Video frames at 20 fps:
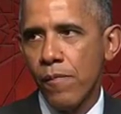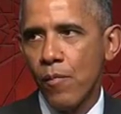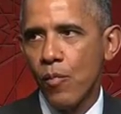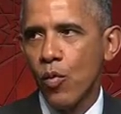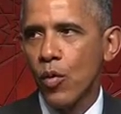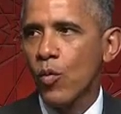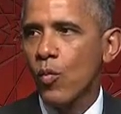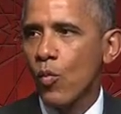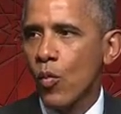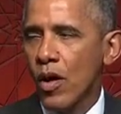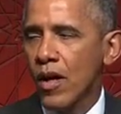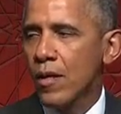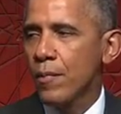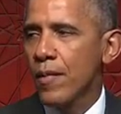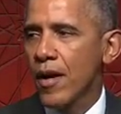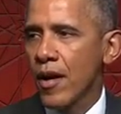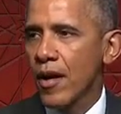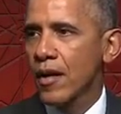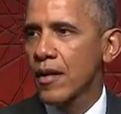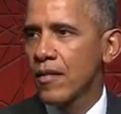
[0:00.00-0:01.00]
We're one
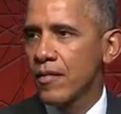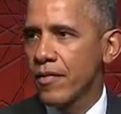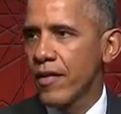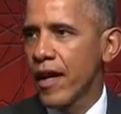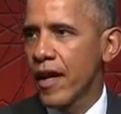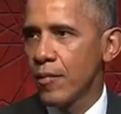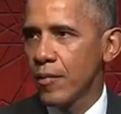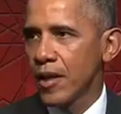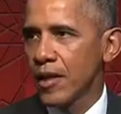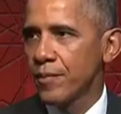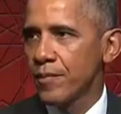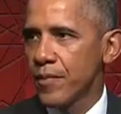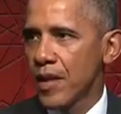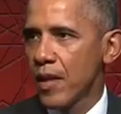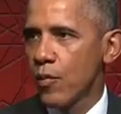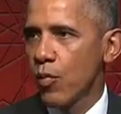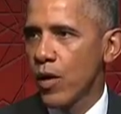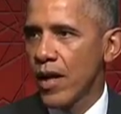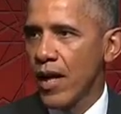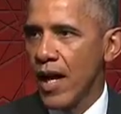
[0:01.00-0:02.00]
American family,
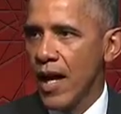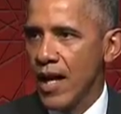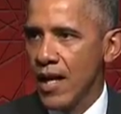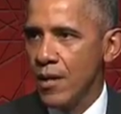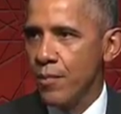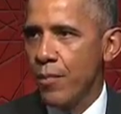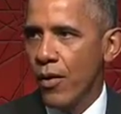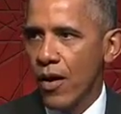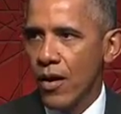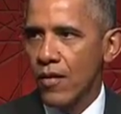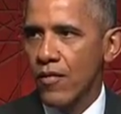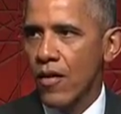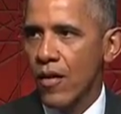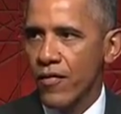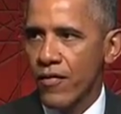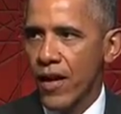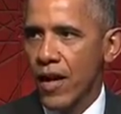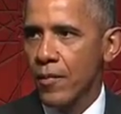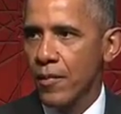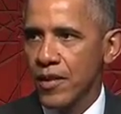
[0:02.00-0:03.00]
and when any part of our
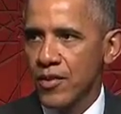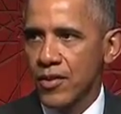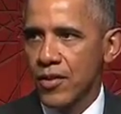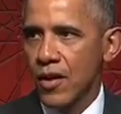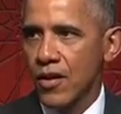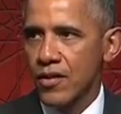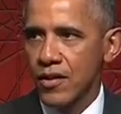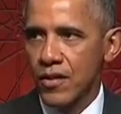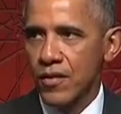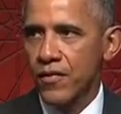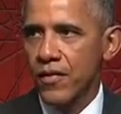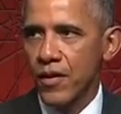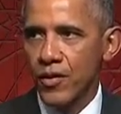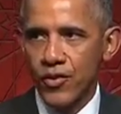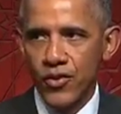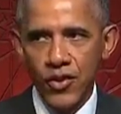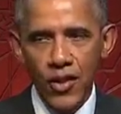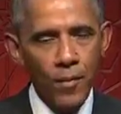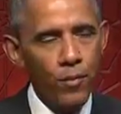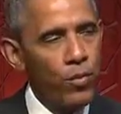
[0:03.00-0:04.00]
family starts to feel
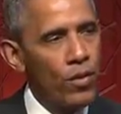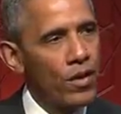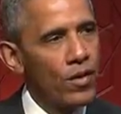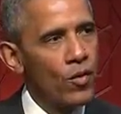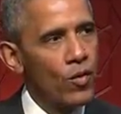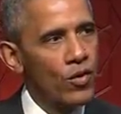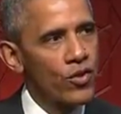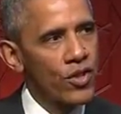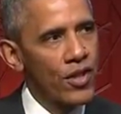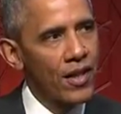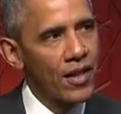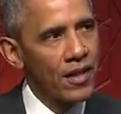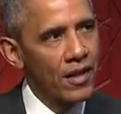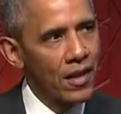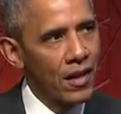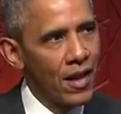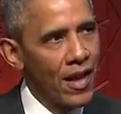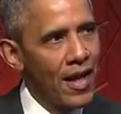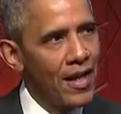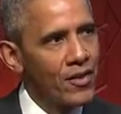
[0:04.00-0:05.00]
separate or second
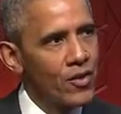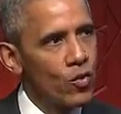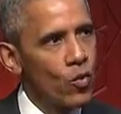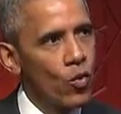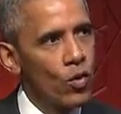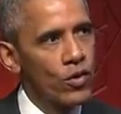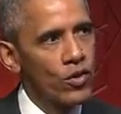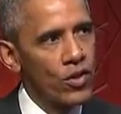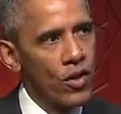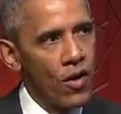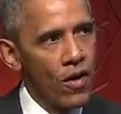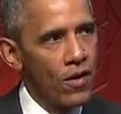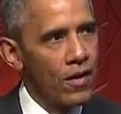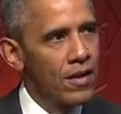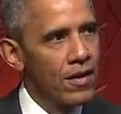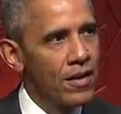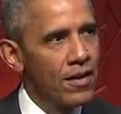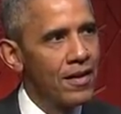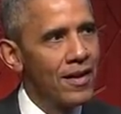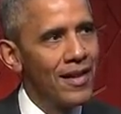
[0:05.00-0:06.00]
class or
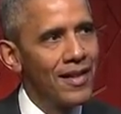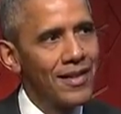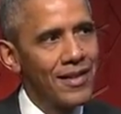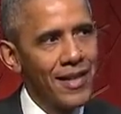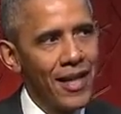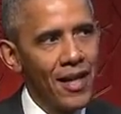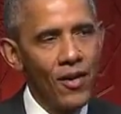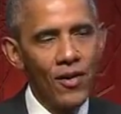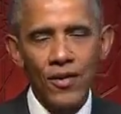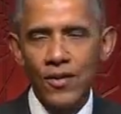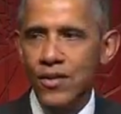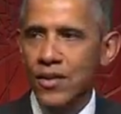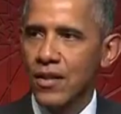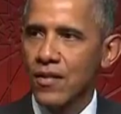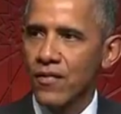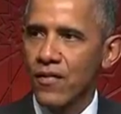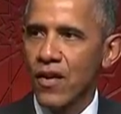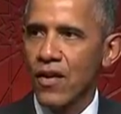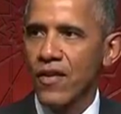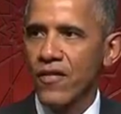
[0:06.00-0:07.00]
targeted, it tears at the
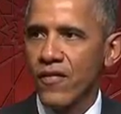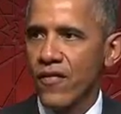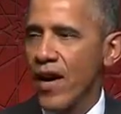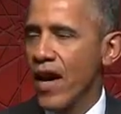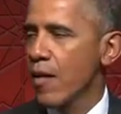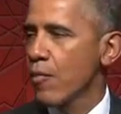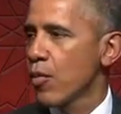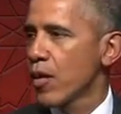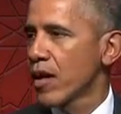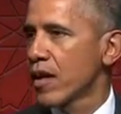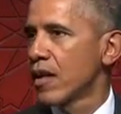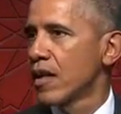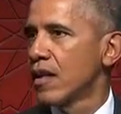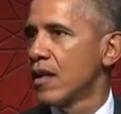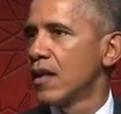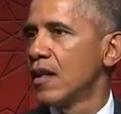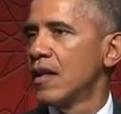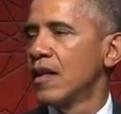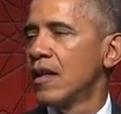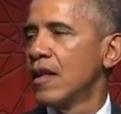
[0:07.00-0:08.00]
very fabric
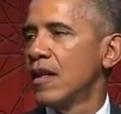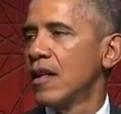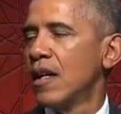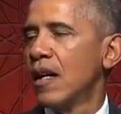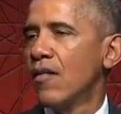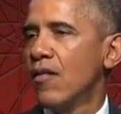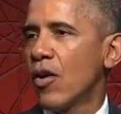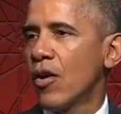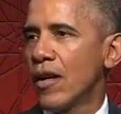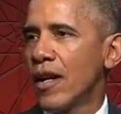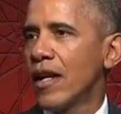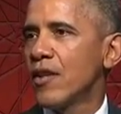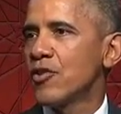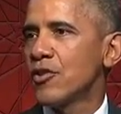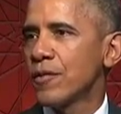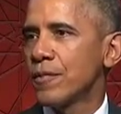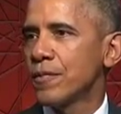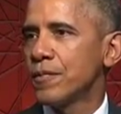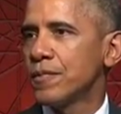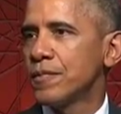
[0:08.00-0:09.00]
of our nation.